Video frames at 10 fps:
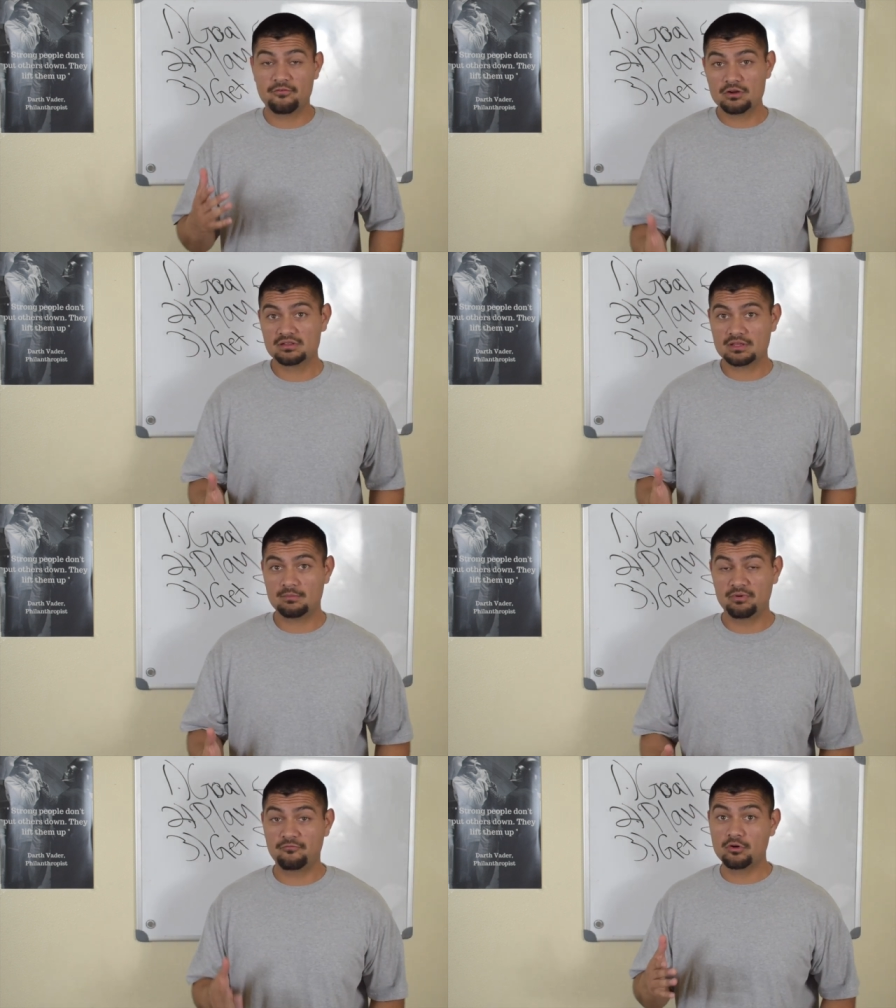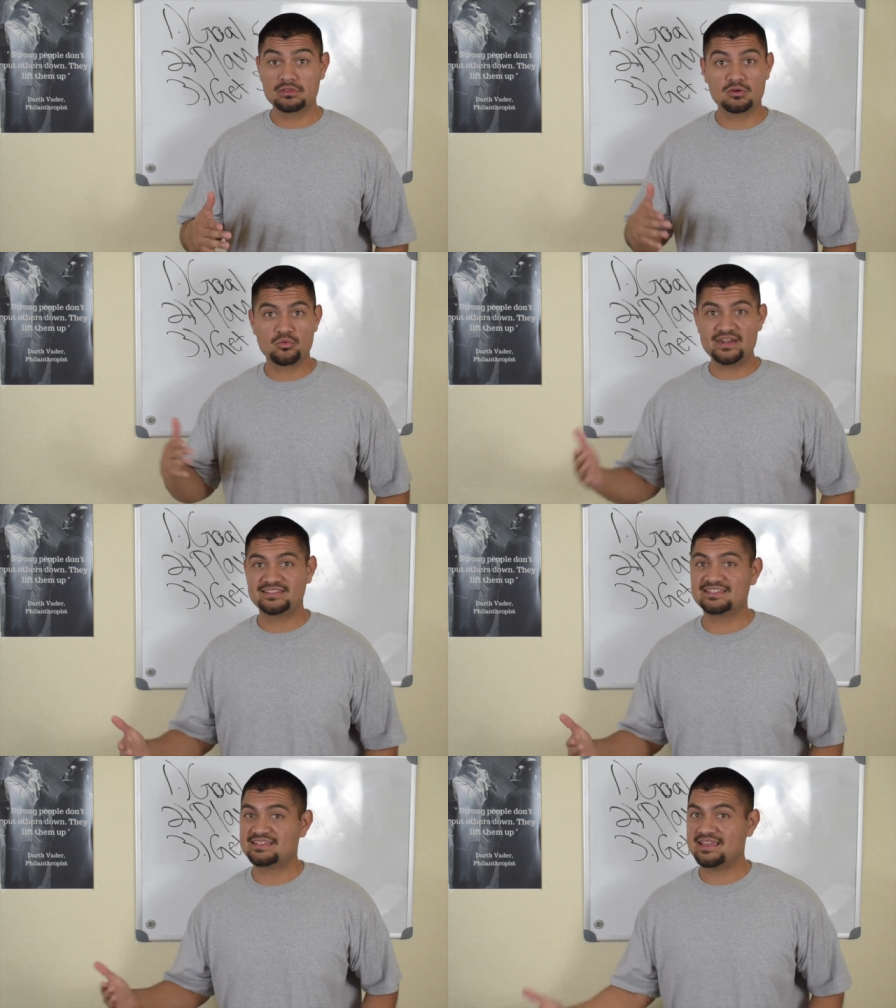first before they're ready
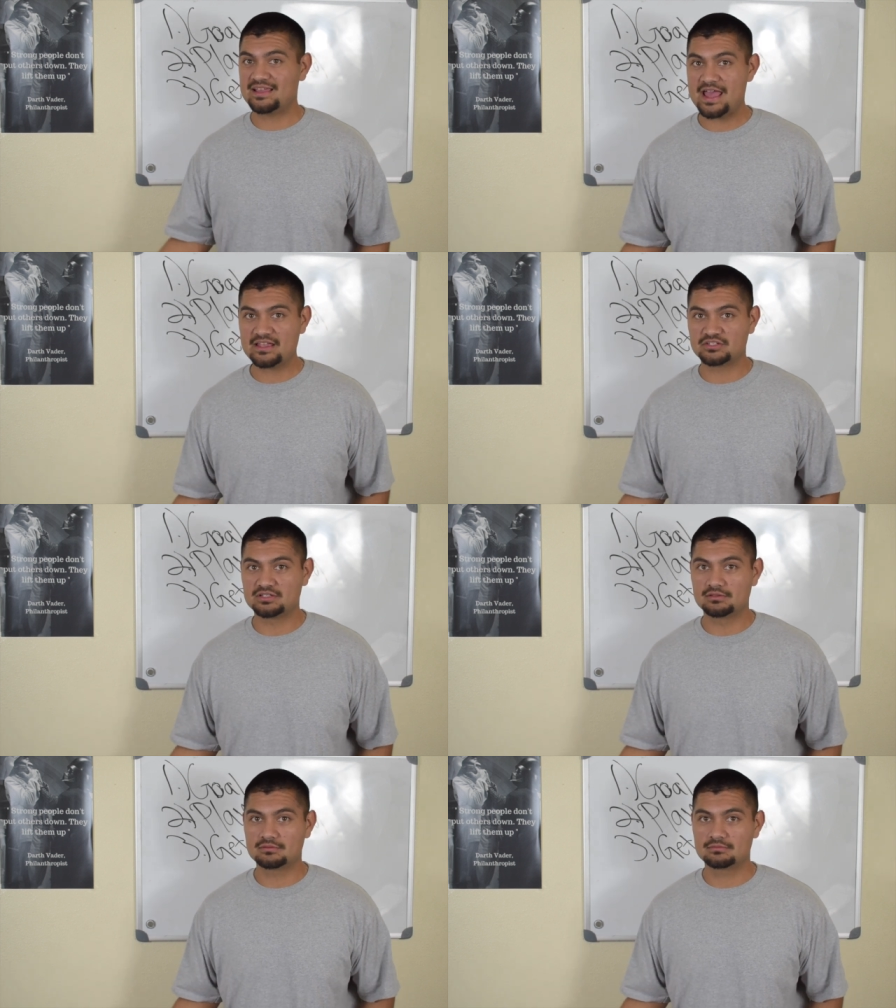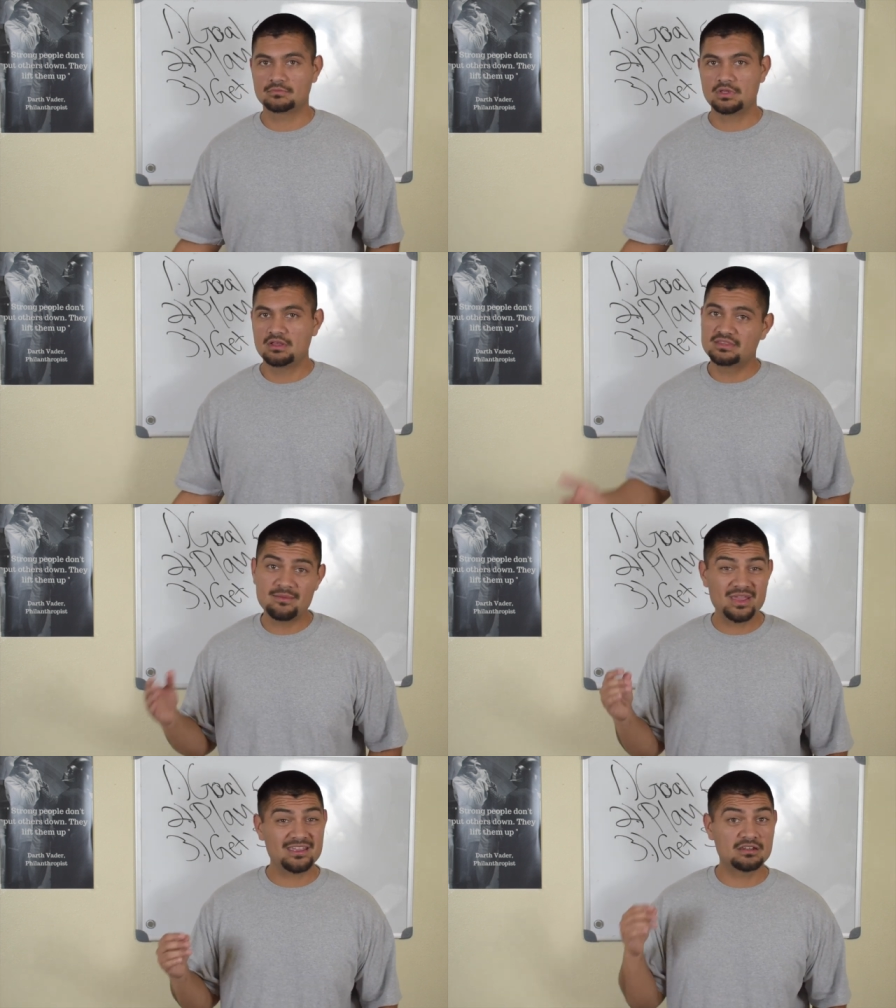to take action. They
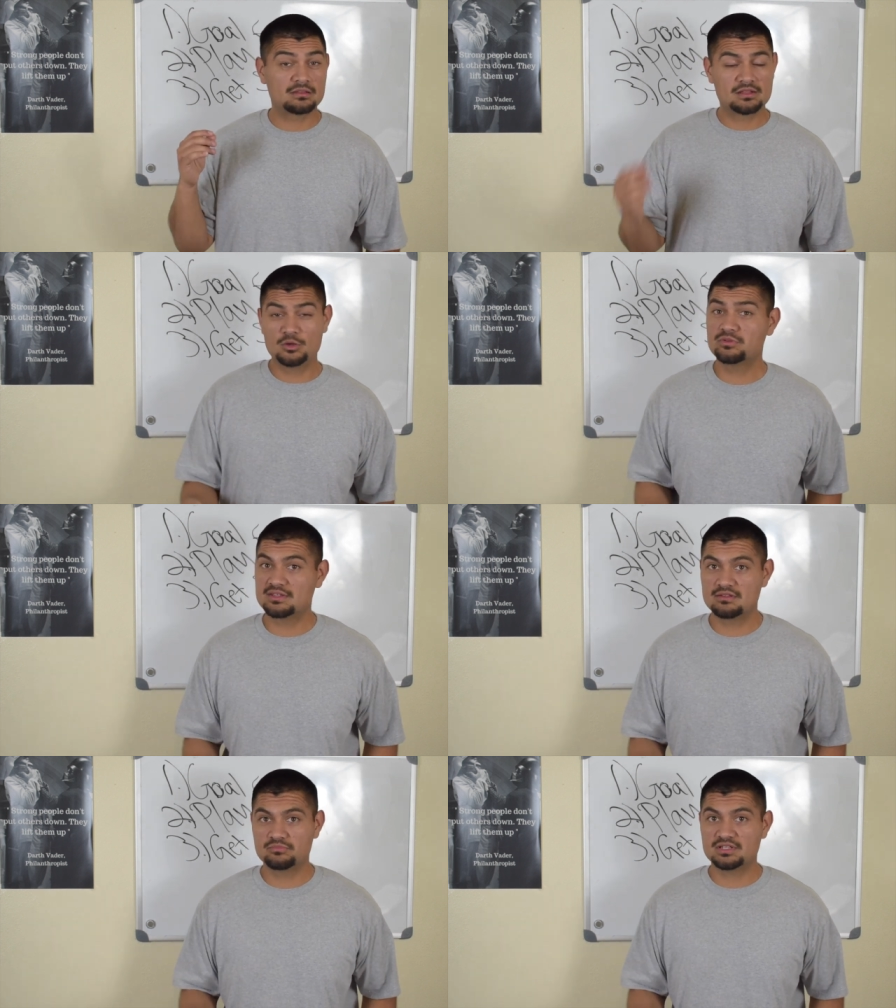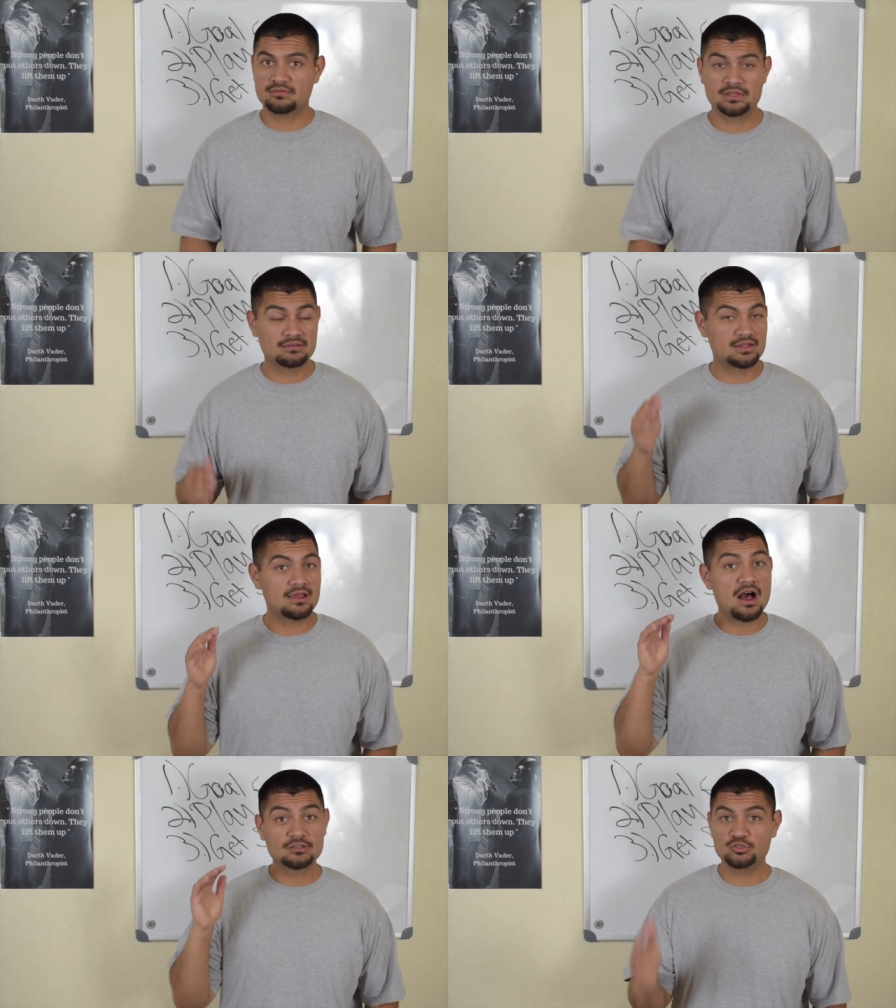make an excuse to themselves. They say,
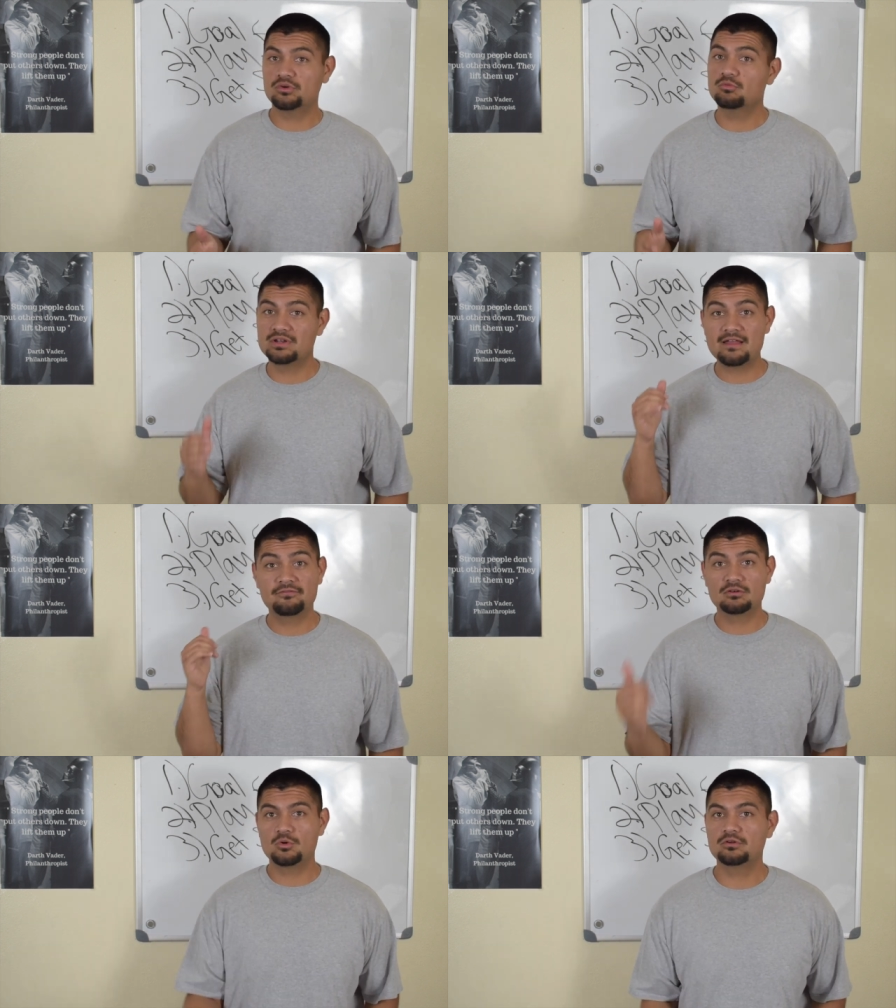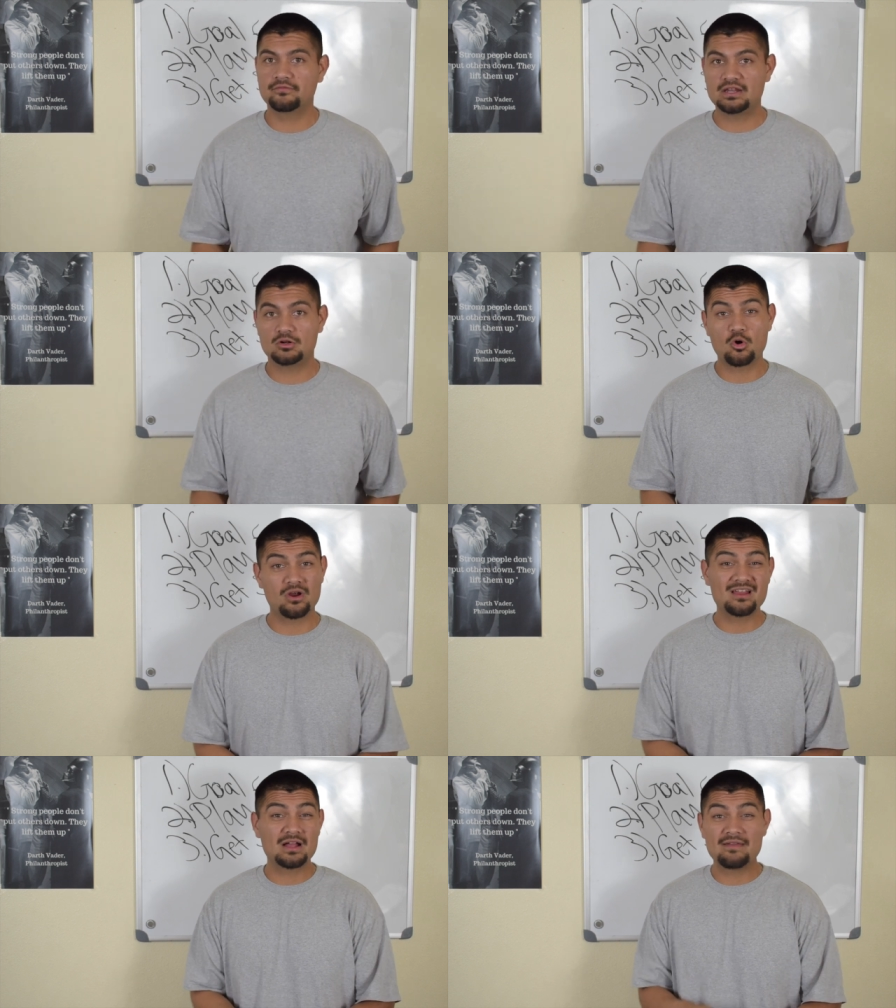I'll do it when I feel motivated, or
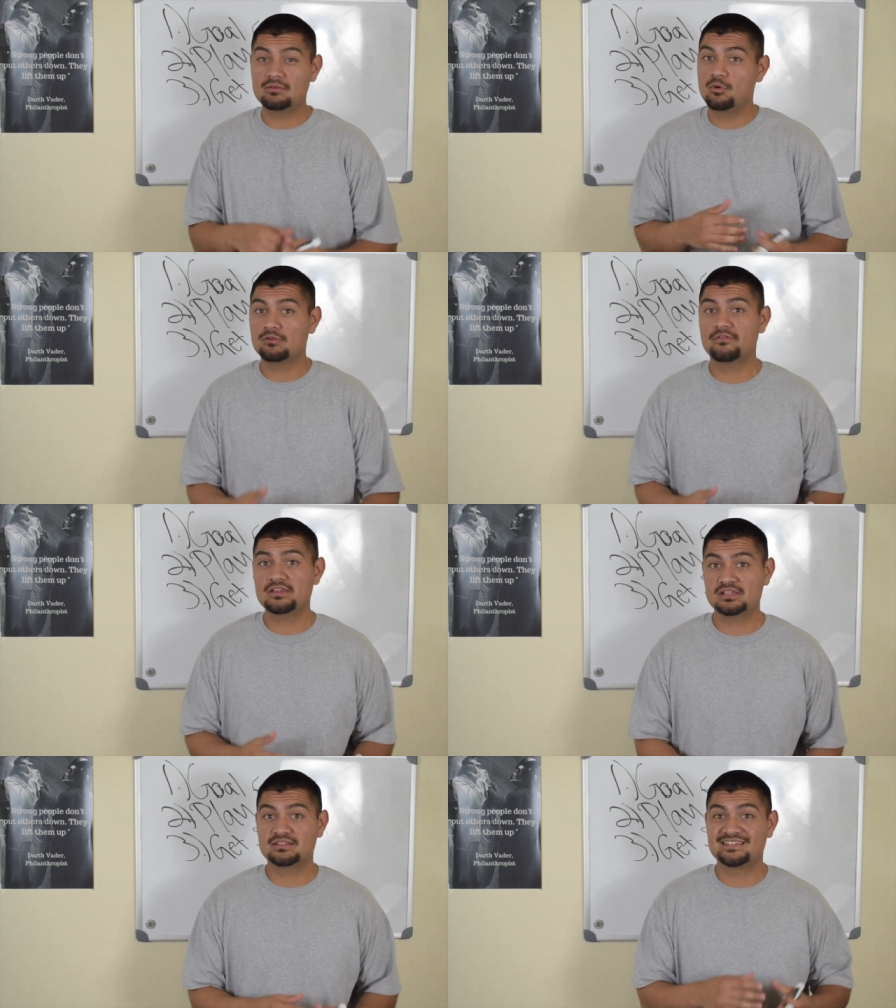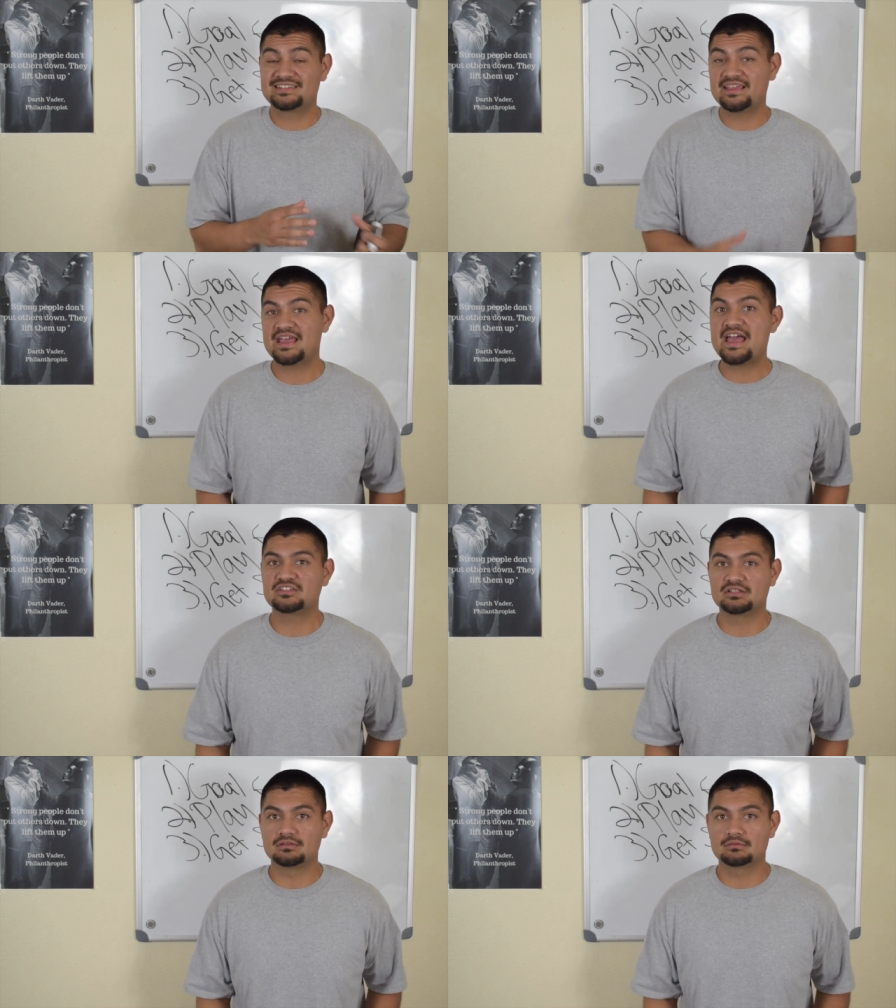I don't have the motivation to take
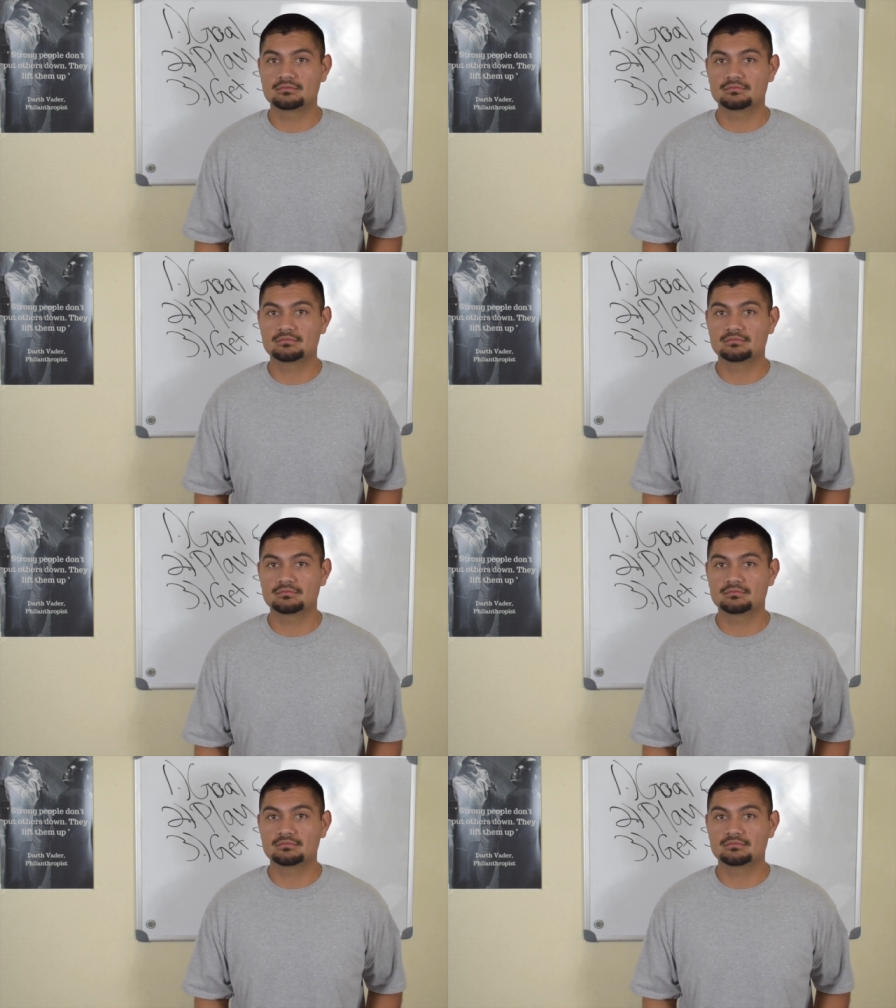action.